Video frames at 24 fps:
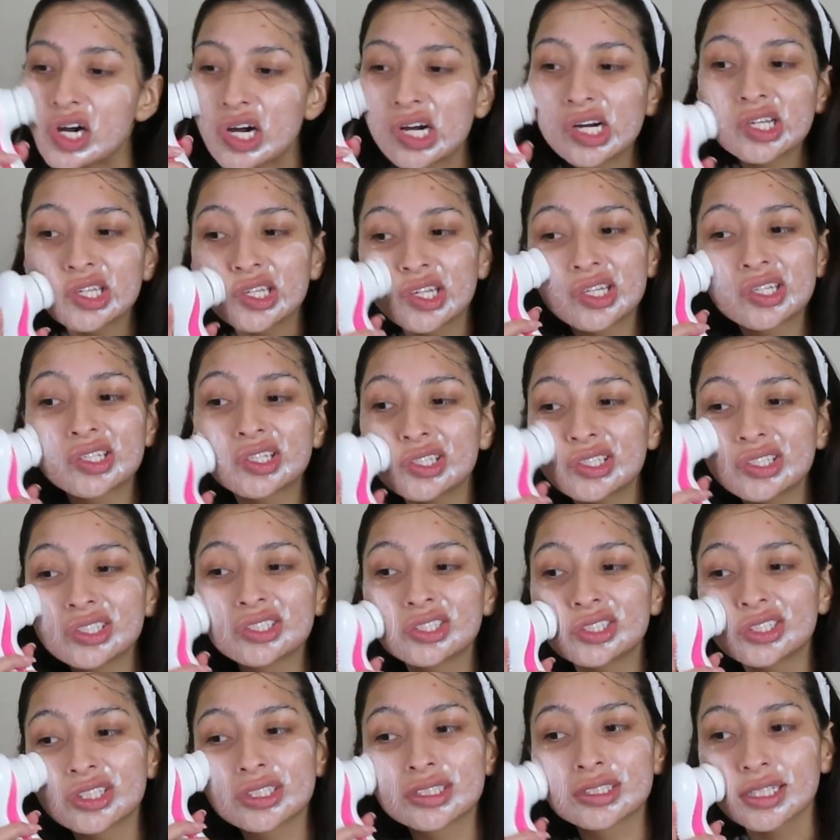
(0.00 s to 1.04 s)
And then this
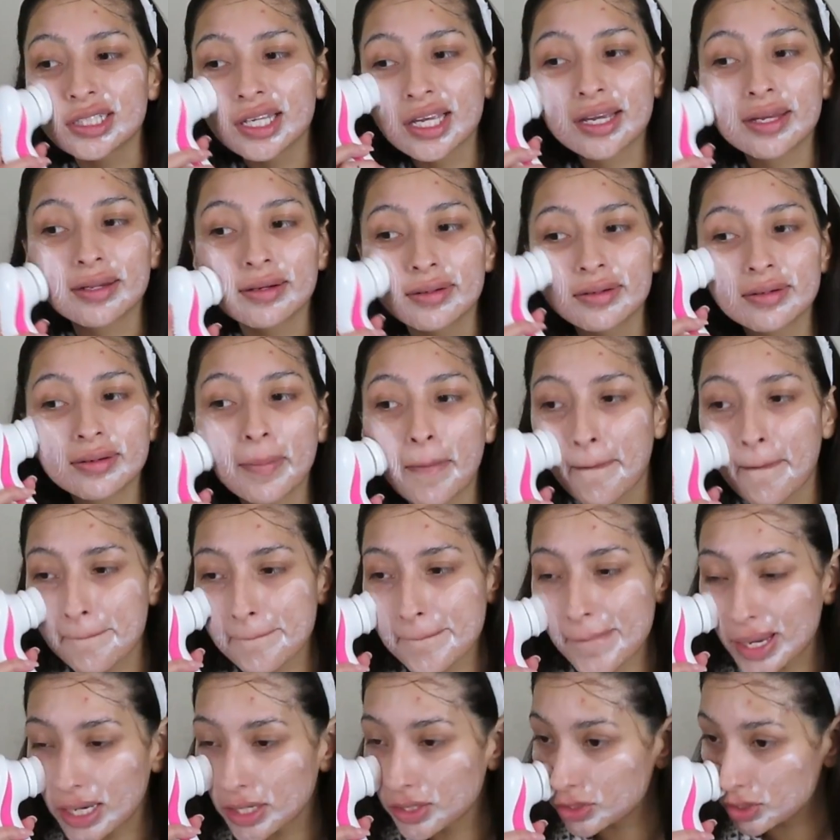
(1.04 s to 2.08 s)
is just, again,
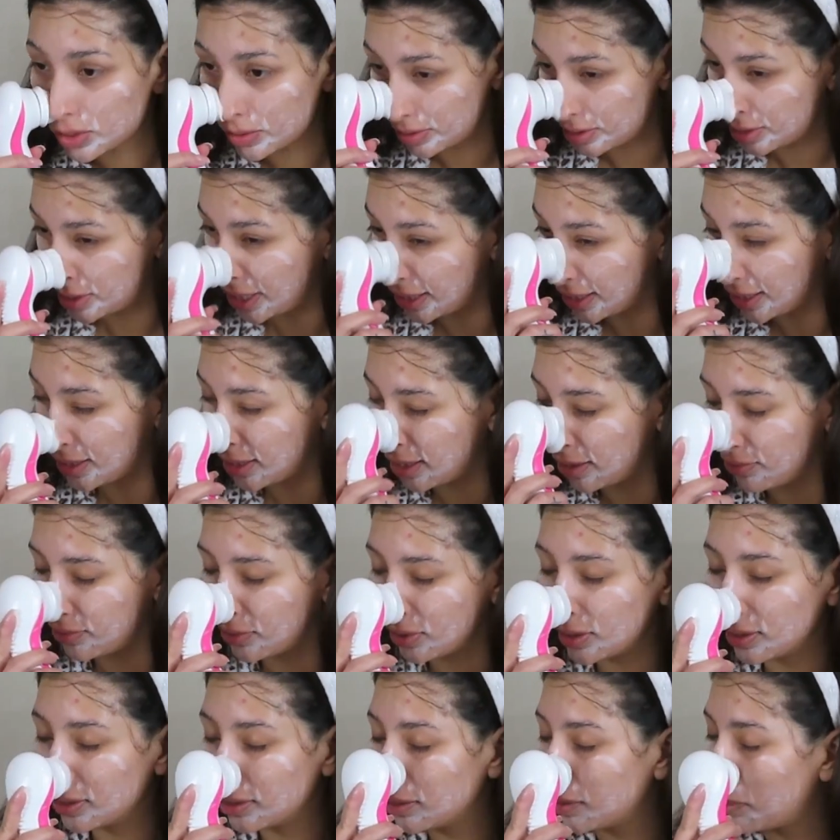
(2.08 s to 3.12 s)
making sure we're taking off
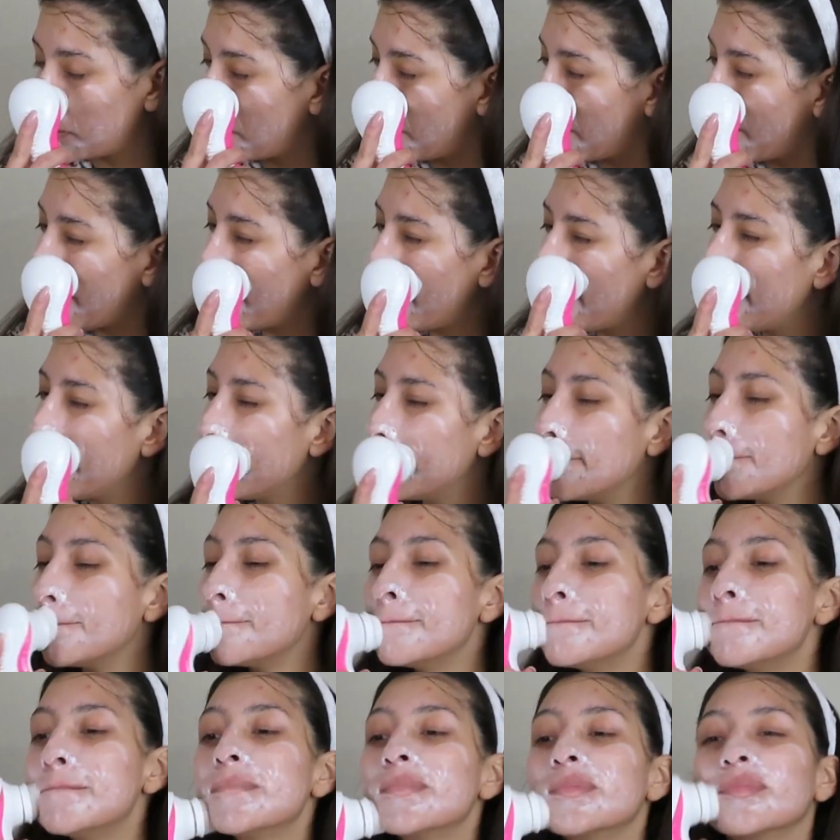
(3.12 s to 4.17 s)
all
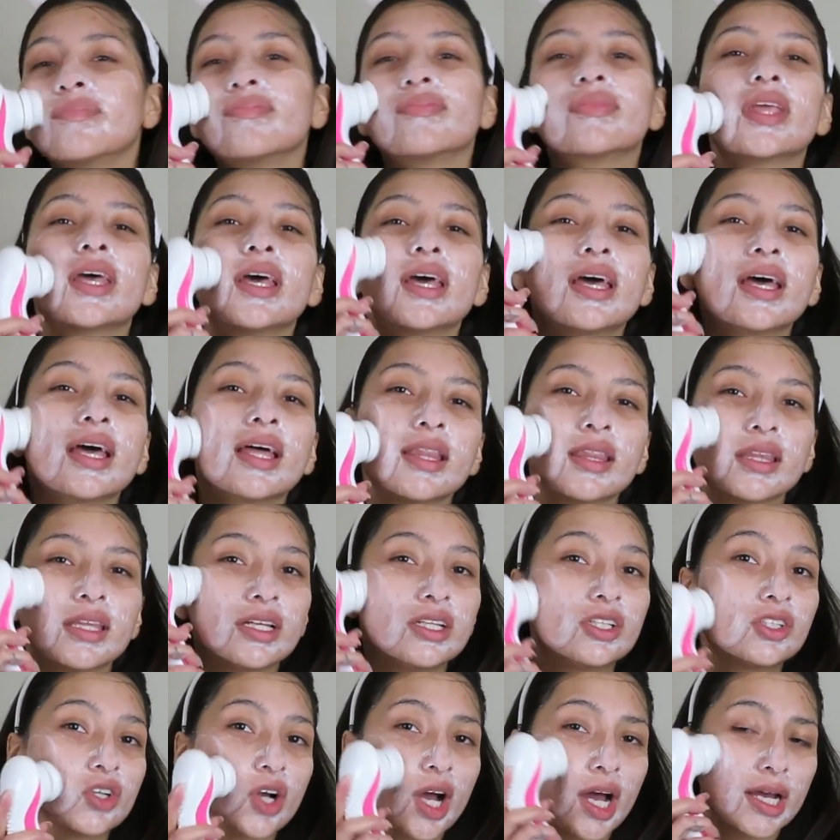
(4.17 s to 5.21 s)

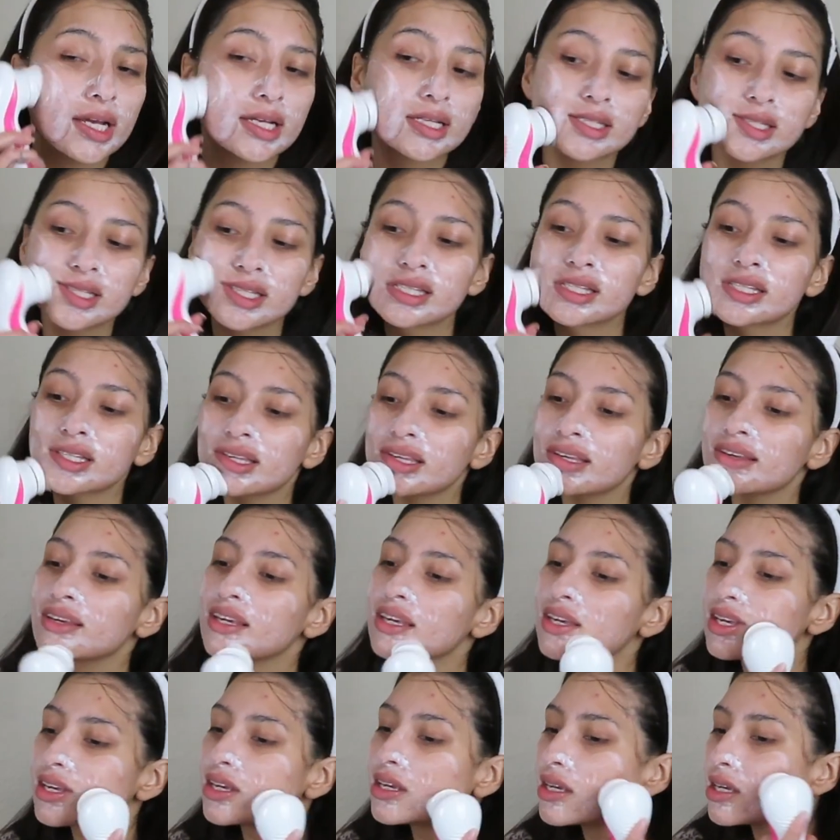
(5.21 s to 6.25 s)
the dry
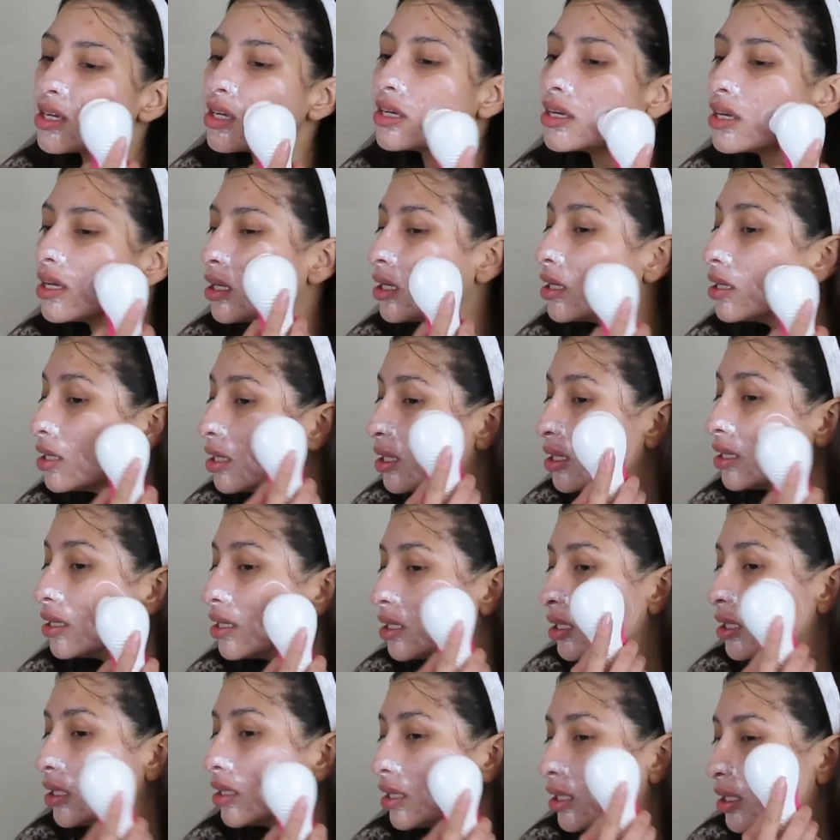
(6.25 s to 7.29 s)

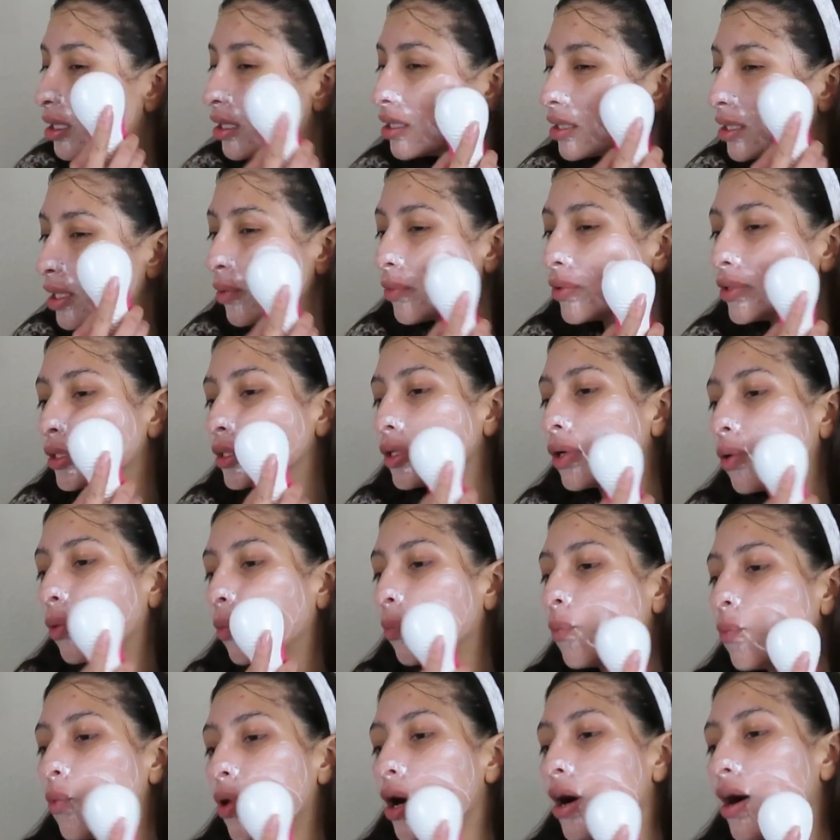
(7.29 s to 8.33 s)
skin that we
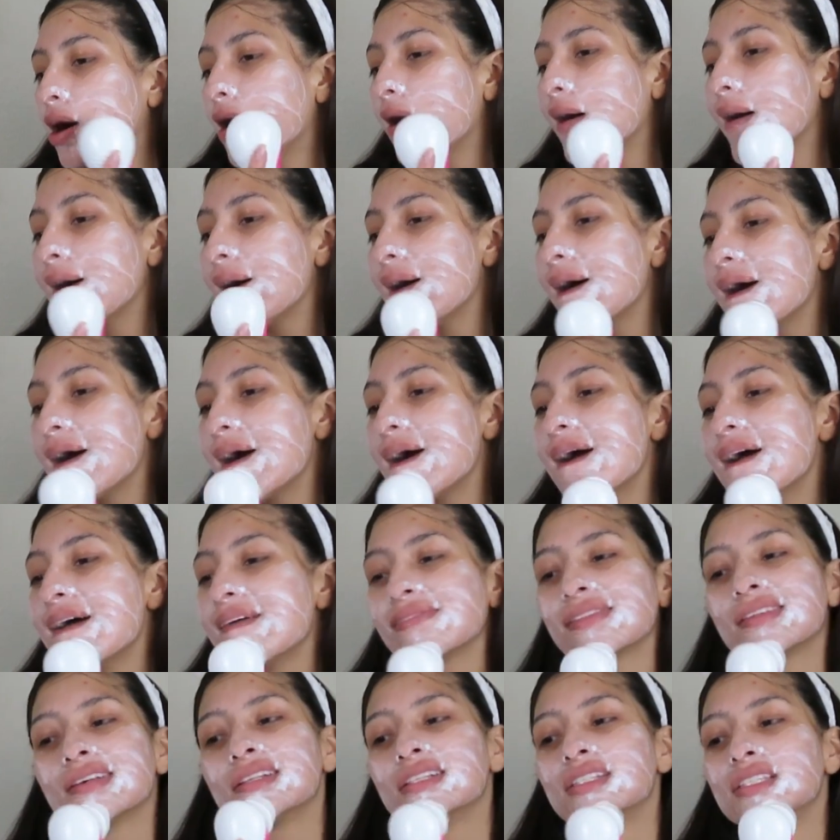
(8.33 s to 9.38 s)
don't want,
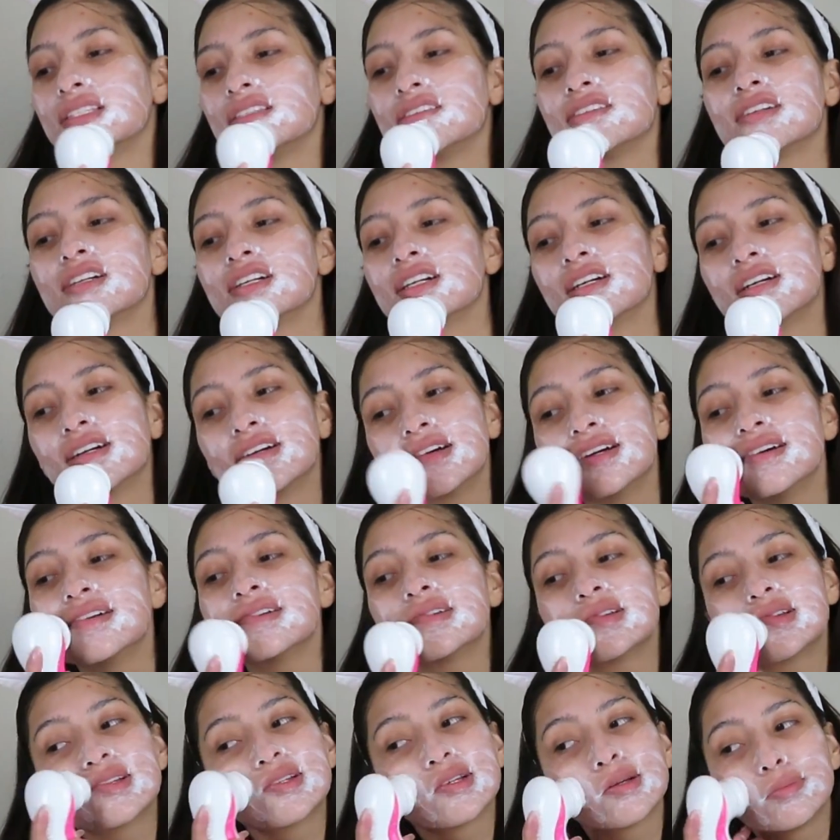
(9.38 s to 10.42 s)
the
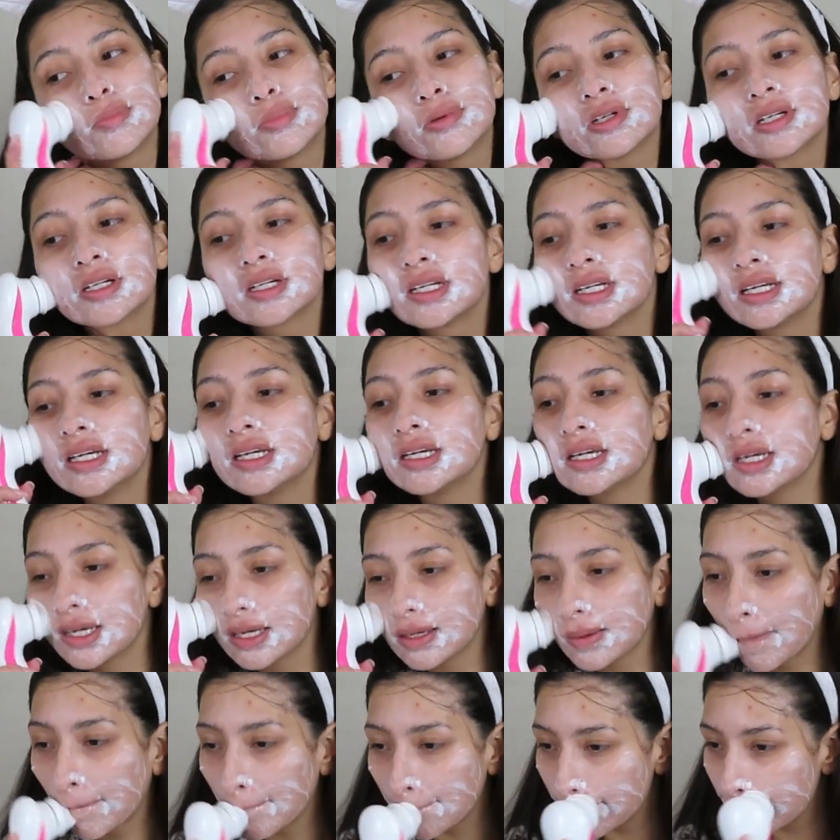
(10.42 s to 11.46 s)
dirt,
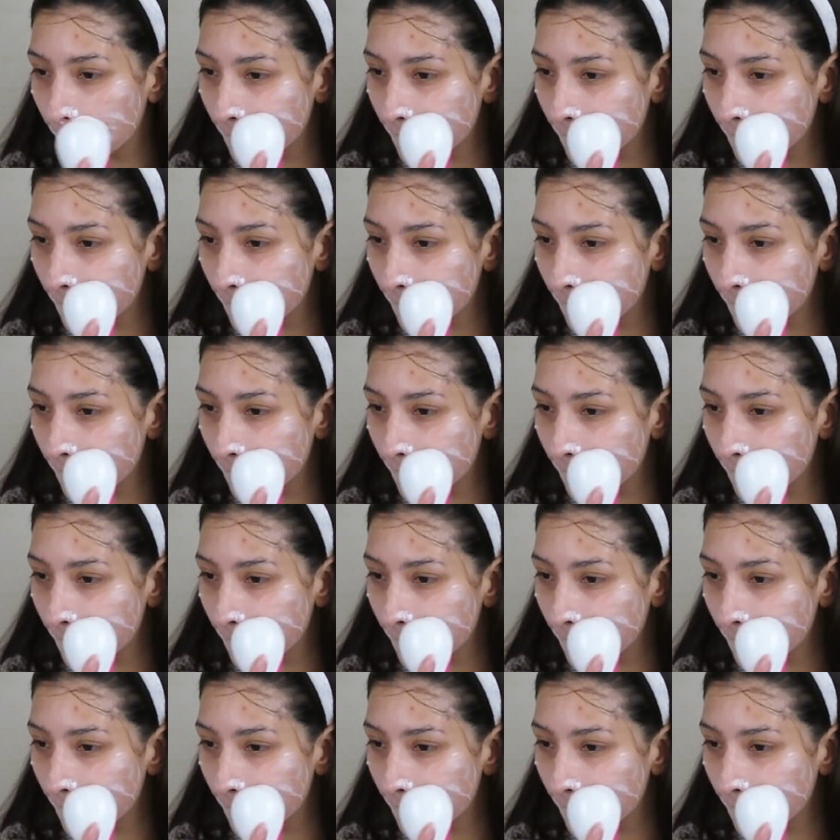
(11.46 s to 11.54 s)
debris.